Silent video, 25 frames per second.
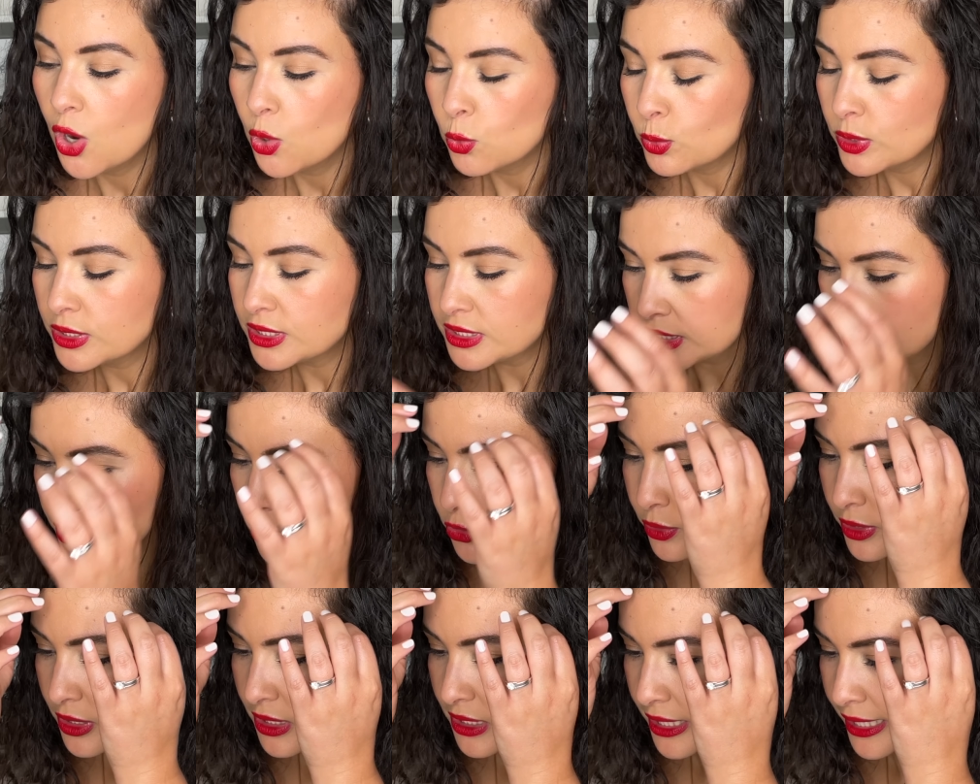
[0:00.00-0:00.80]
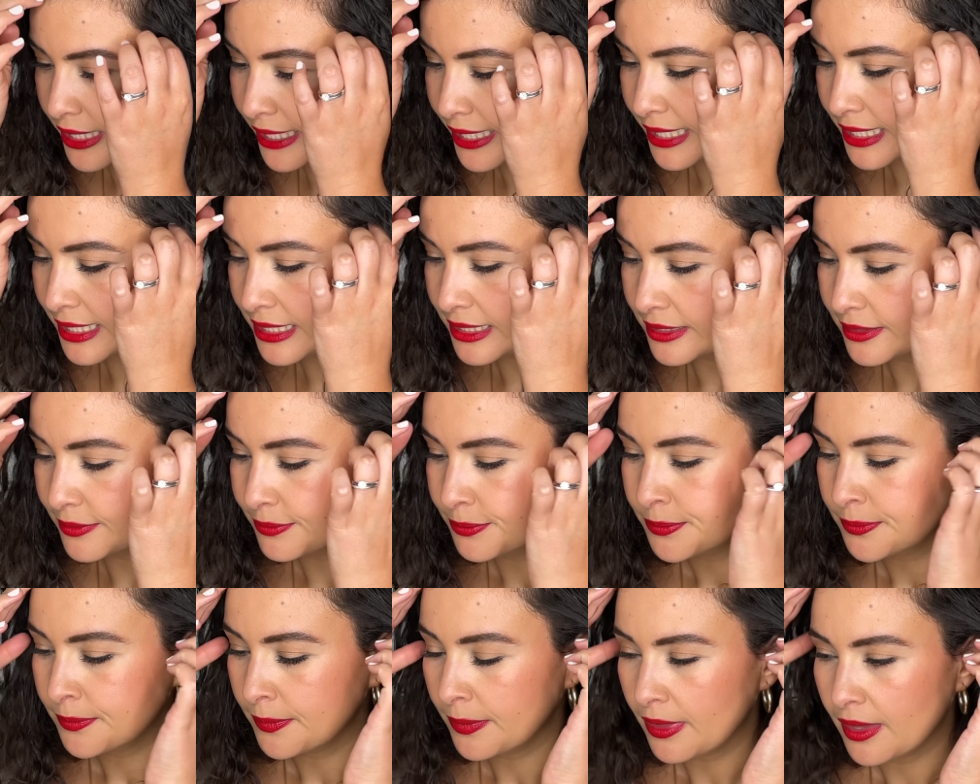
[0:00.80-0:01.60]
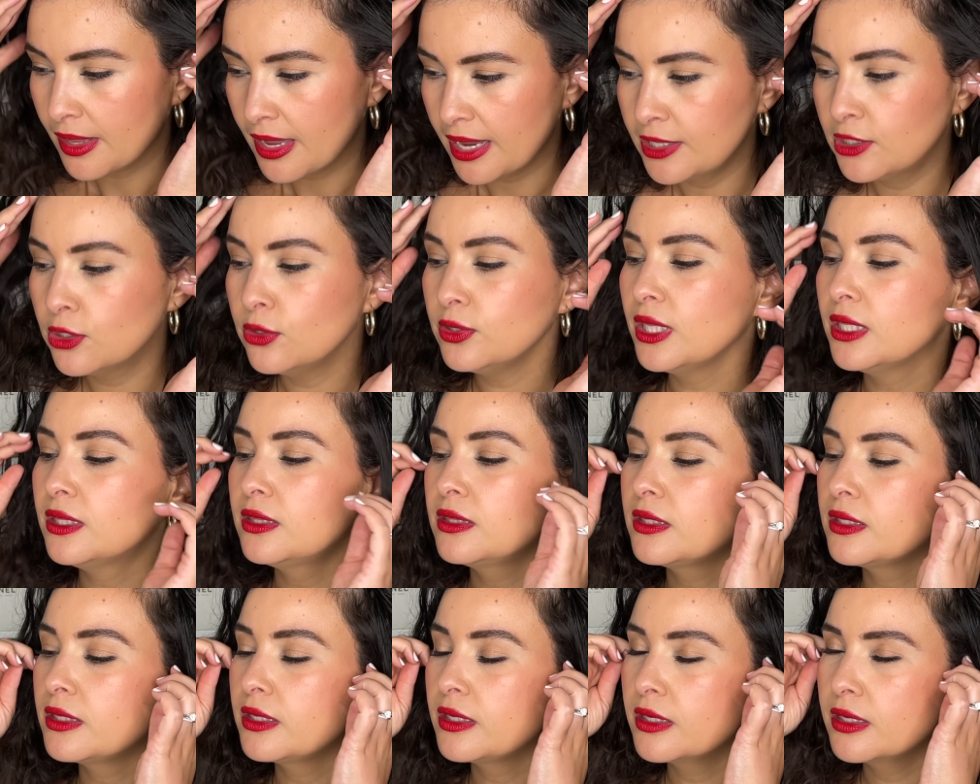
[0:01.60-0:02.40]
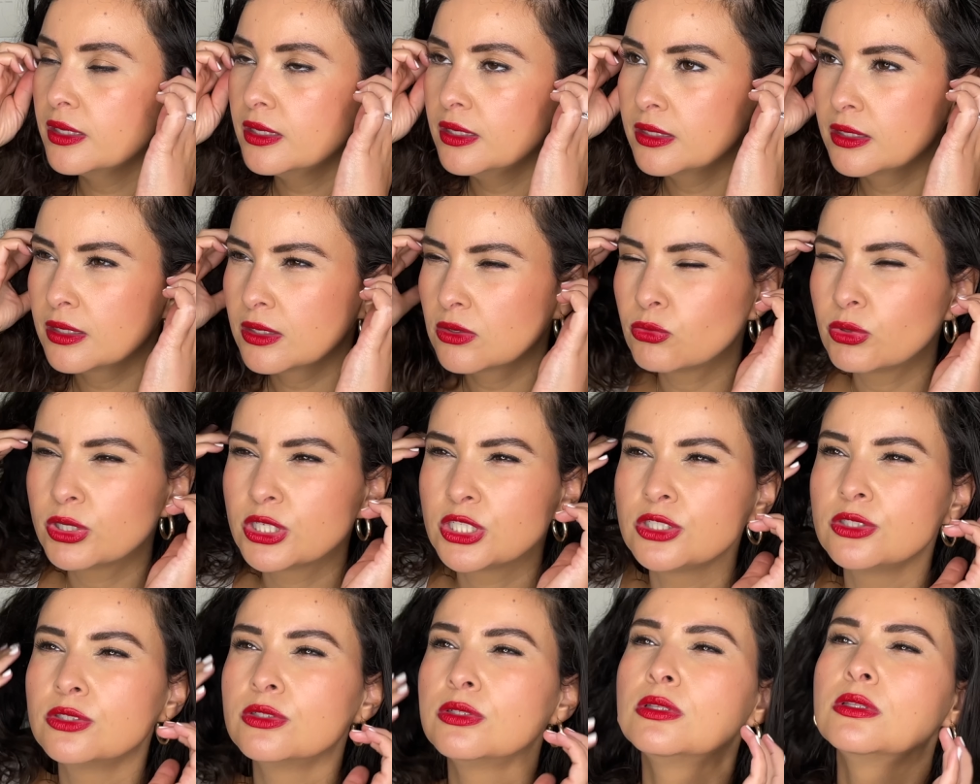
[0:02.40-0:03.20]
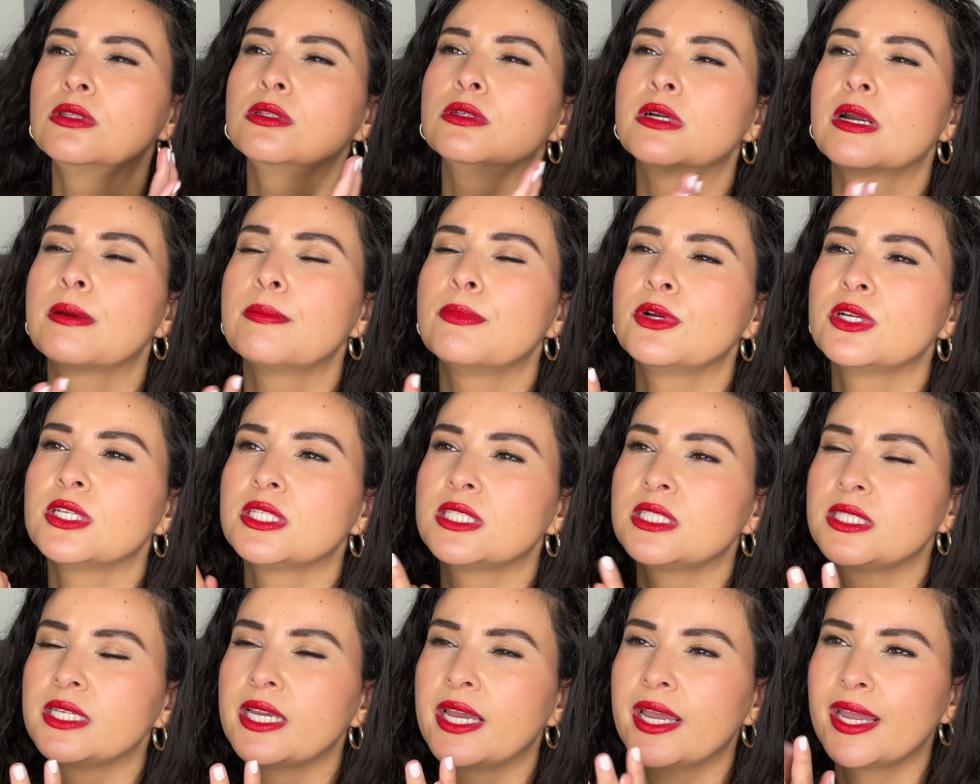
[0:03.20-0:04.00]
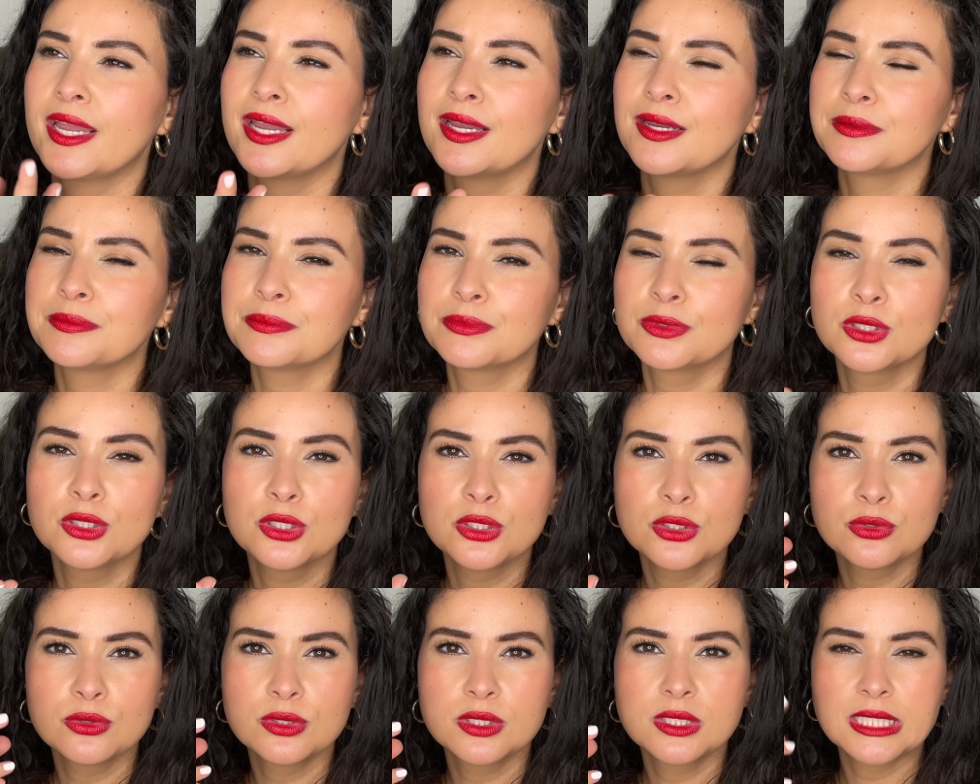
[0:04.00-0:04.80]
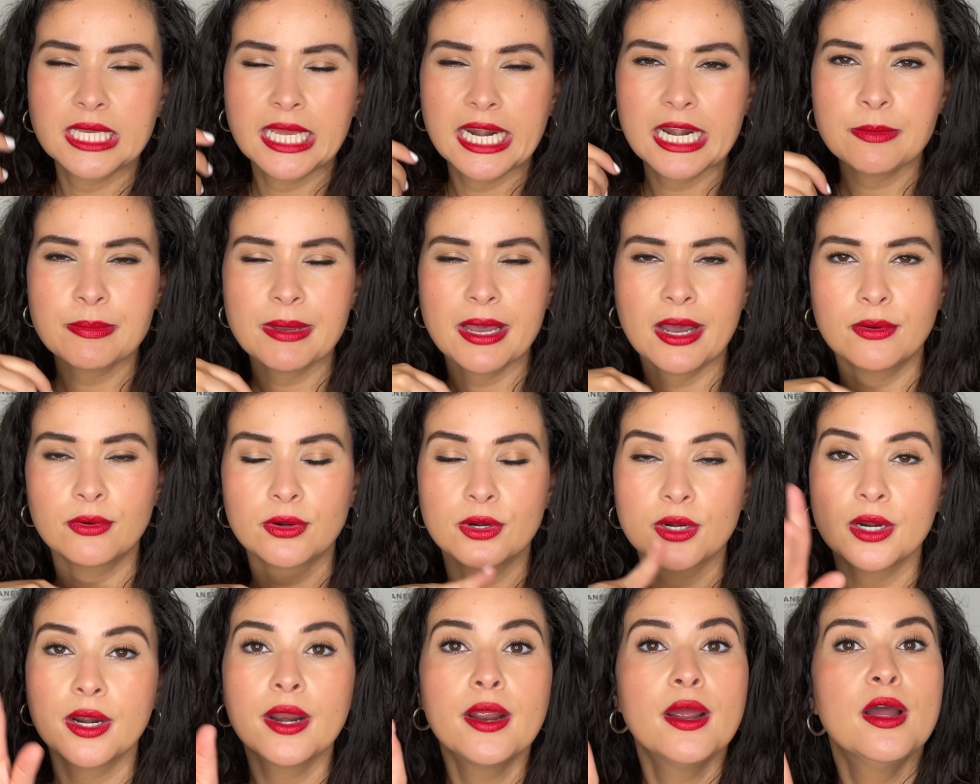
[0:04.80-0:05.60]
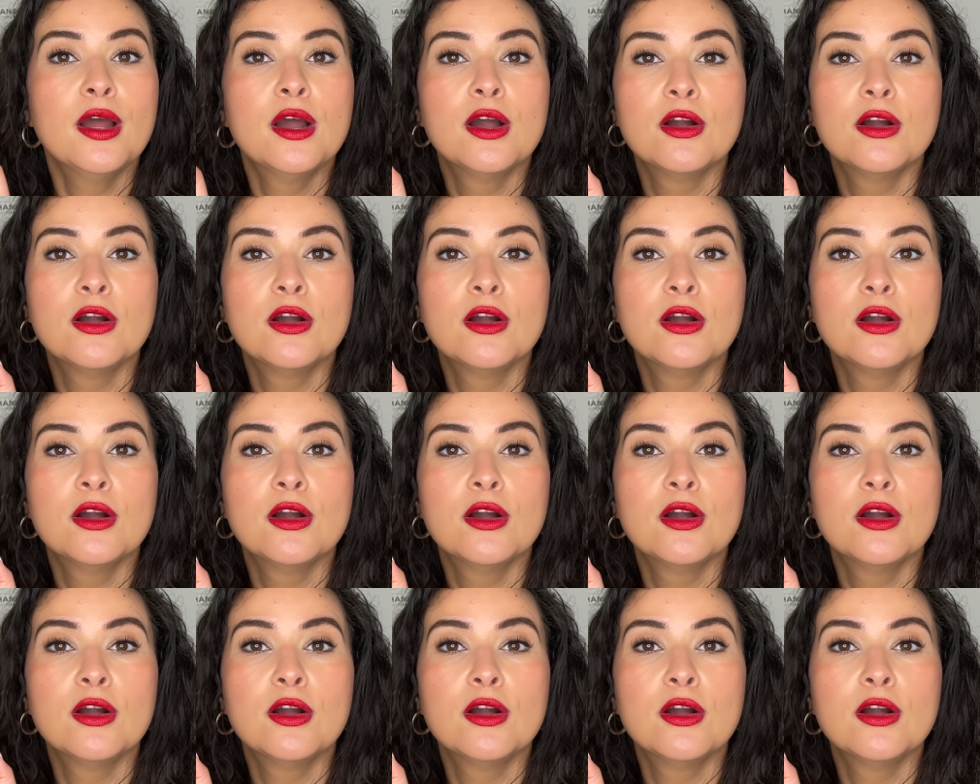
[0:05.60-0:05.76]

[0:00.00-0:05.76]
What's interesting is I know that the original Laura Mercier loose setting powder